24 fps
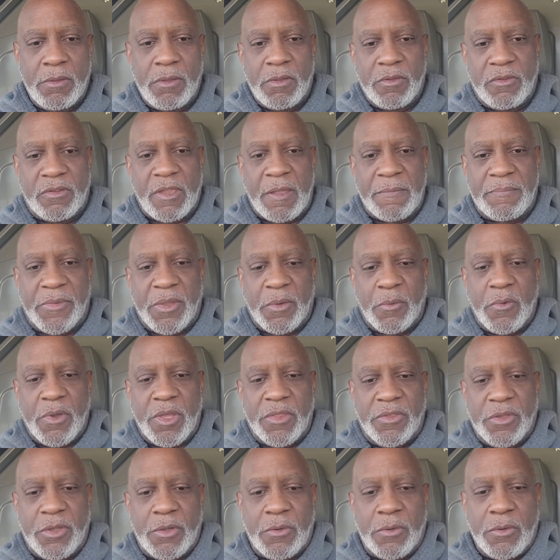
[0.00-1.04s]
something
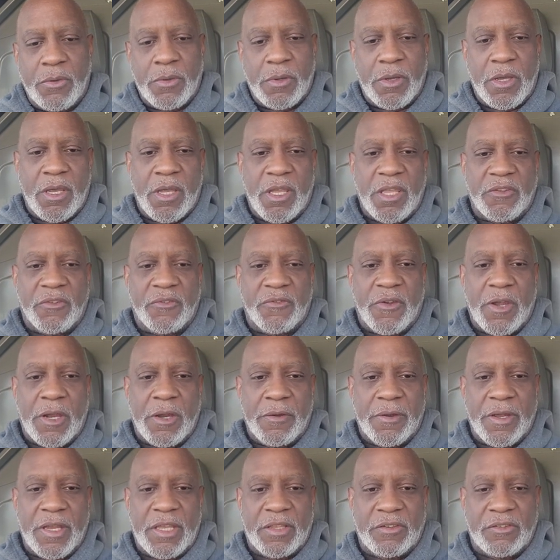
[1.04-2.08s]
with you as
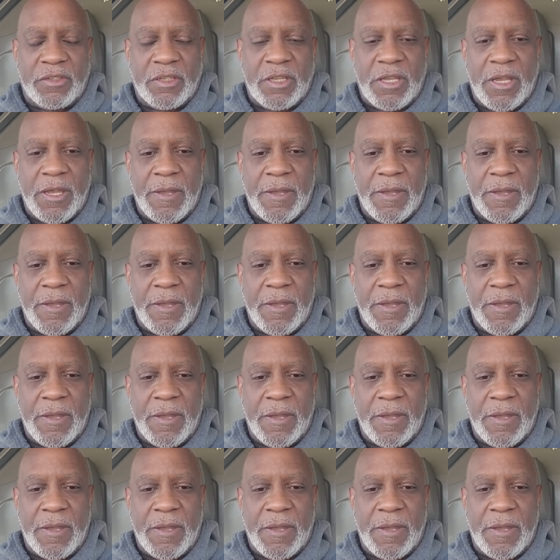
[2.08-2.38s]
far as